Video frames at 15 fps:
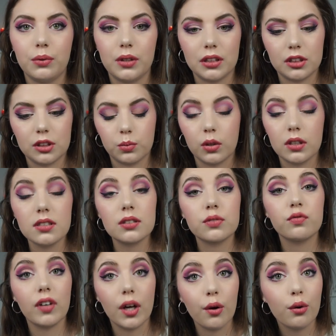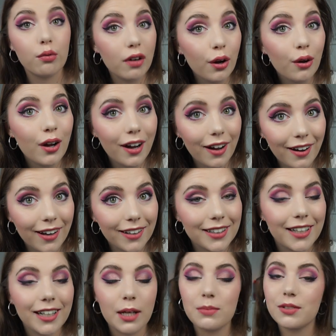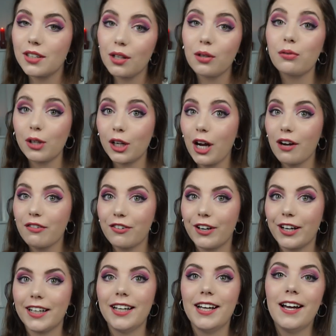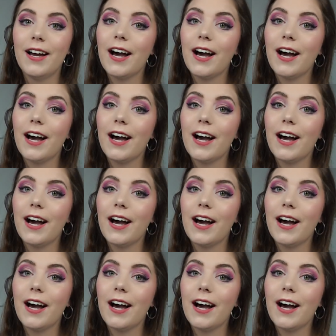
which was very very hard and I'm still recovering.